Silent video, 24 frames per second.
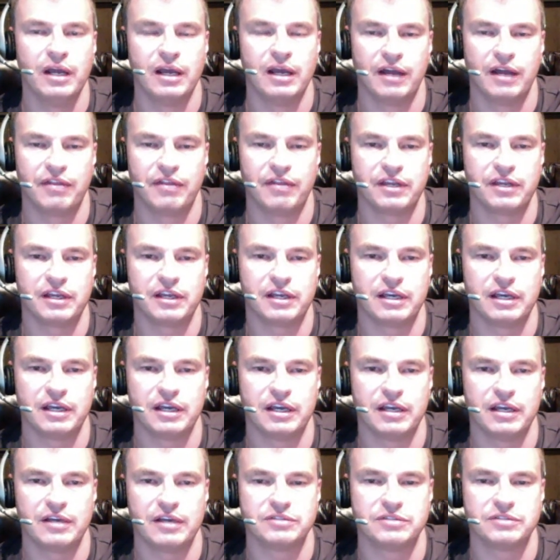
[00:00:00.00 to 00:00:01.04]
I think
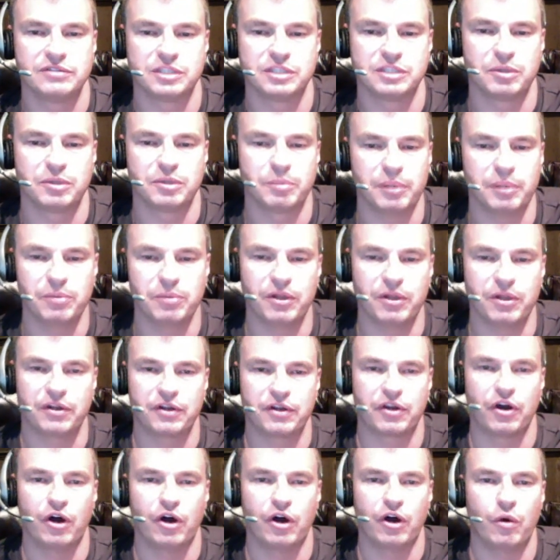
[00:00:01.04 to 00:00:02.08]
some of the people on the
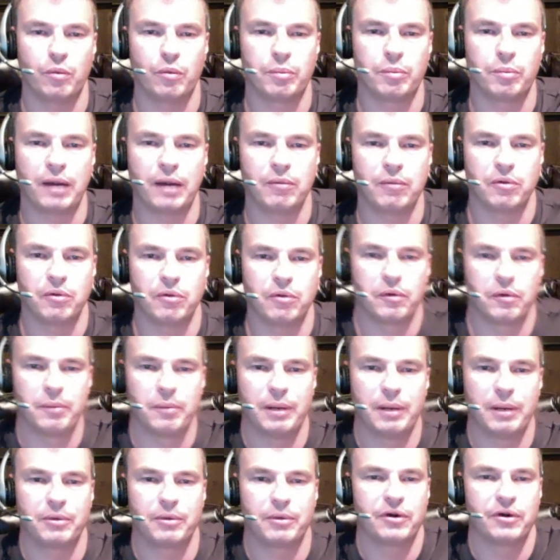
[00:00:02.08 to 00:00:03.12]
call will probably
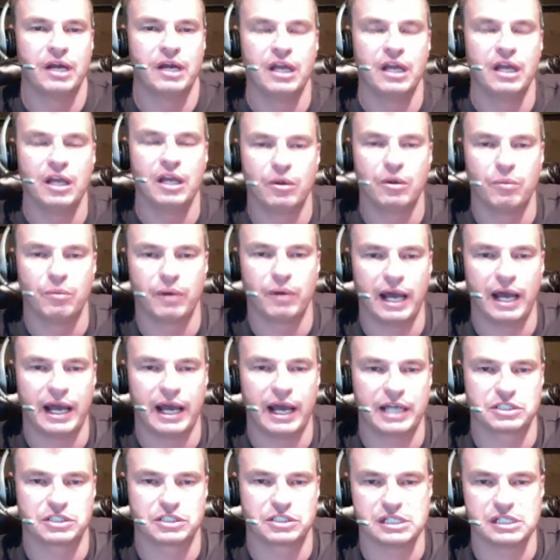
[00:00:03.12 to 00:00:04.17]
remember when I
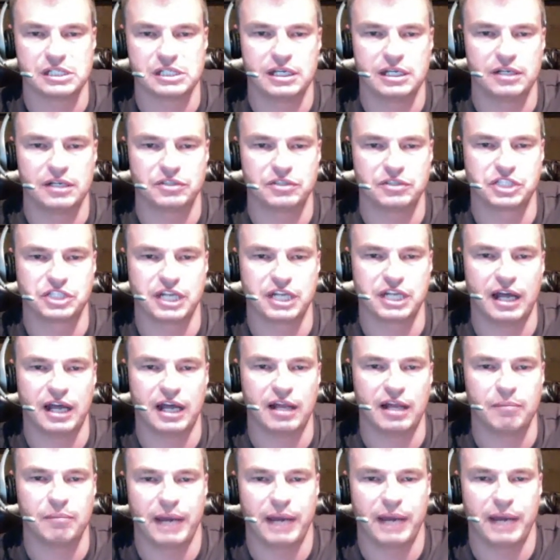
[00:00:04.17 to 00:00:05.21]
actually sent
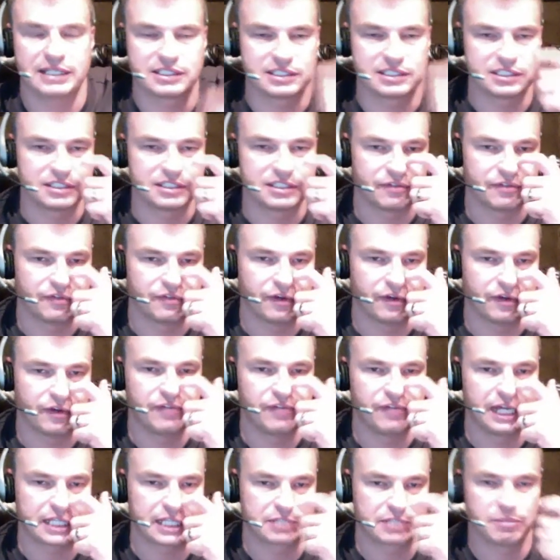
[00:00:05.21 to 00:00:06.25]
out masses of
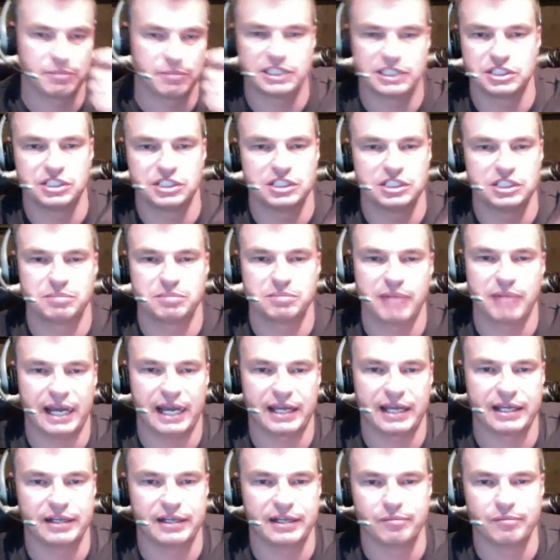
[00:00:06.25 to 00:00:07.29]
text messages
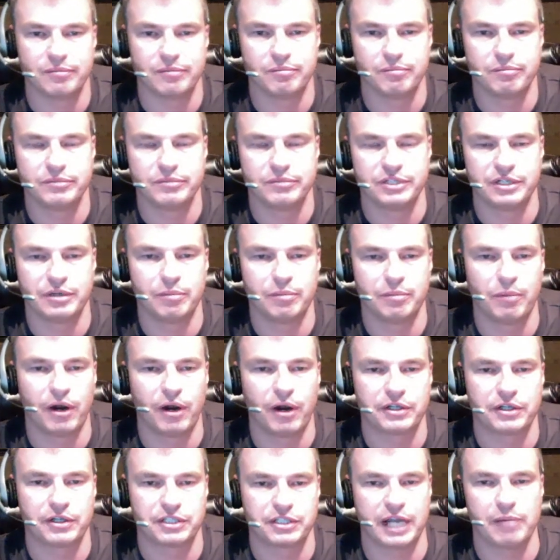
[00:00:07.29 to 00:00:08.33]
back in
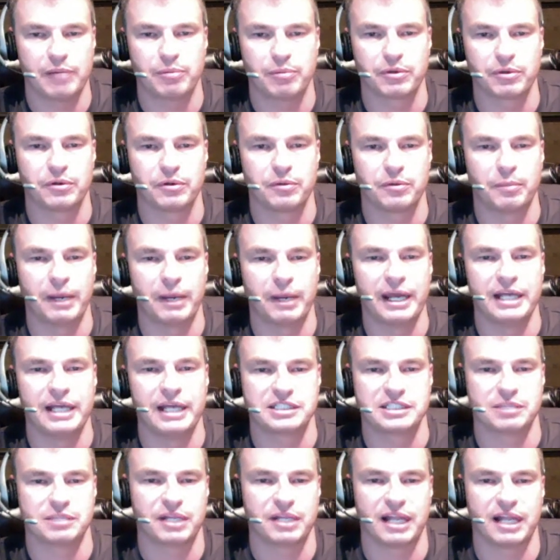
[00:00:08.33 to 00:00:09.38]
March, April, or May,
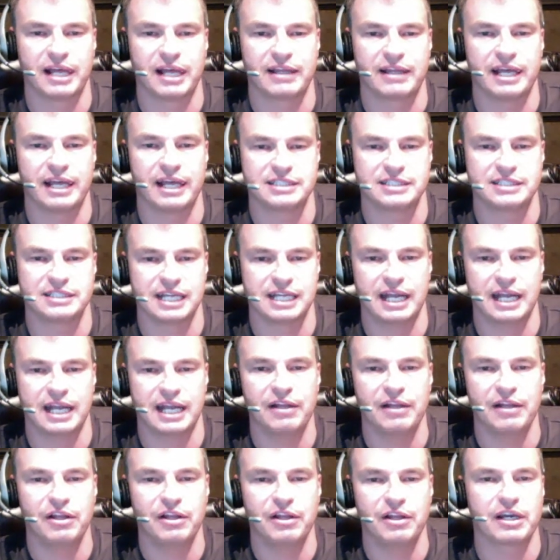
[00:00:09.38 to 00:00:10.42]
something like that, saying, hey,
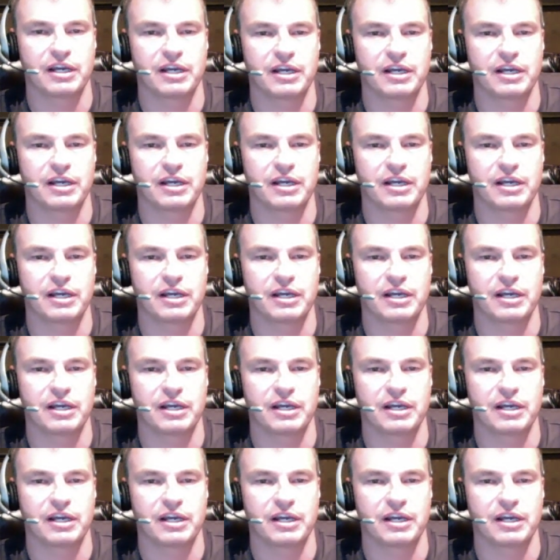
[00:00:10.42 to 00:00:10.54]
look,